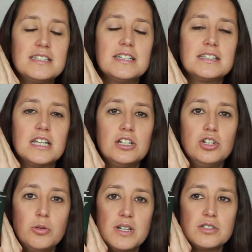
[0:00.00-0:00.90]
is the
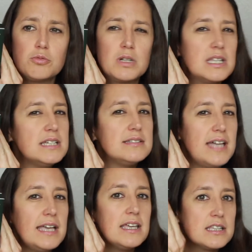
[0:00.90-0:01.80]
newest release
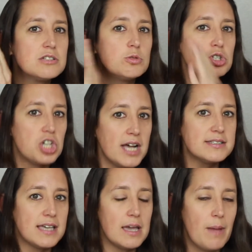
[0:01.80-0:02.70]
date. Like, this one
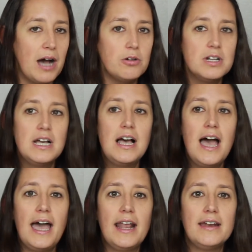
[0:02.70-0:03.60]
just came out,
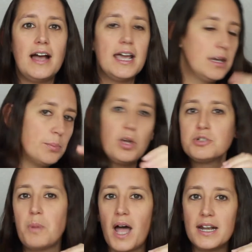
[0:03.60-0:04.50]
and I
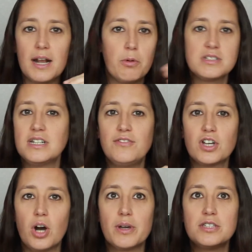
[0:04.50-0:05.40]
impulse bought it. I wasn't even
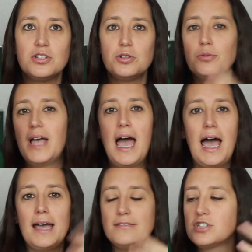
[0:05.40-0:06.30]
going to.
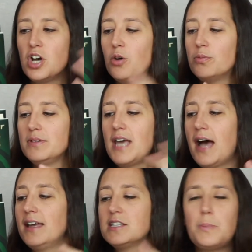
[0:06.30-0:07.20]
So, yeah,
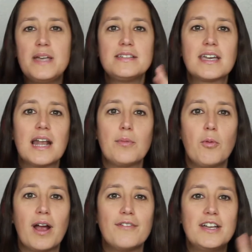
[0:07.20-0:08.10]
it's basic, and I'm
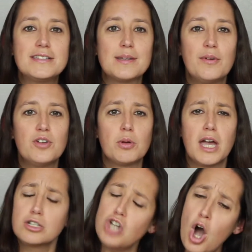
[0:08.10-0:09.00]
aware of it. Some of you were
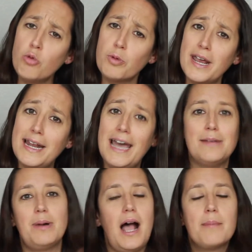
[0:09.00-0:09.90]
like, don't read
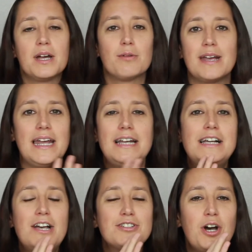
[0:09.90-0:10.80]
it, but I'm going to read it.
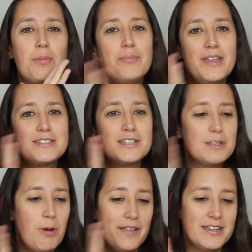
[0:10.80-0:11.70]
So, this is
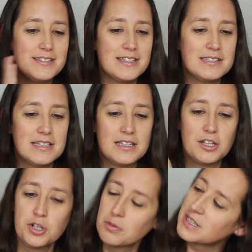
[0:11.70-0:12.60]
the one. This is
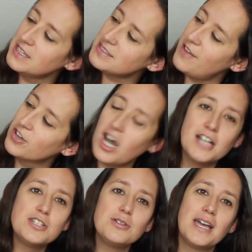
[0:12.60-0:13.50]
the new release I haven't
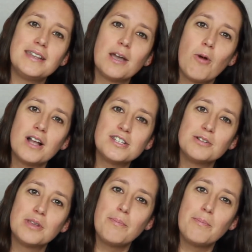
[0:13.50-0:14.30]
gotten to yet, and I want to. The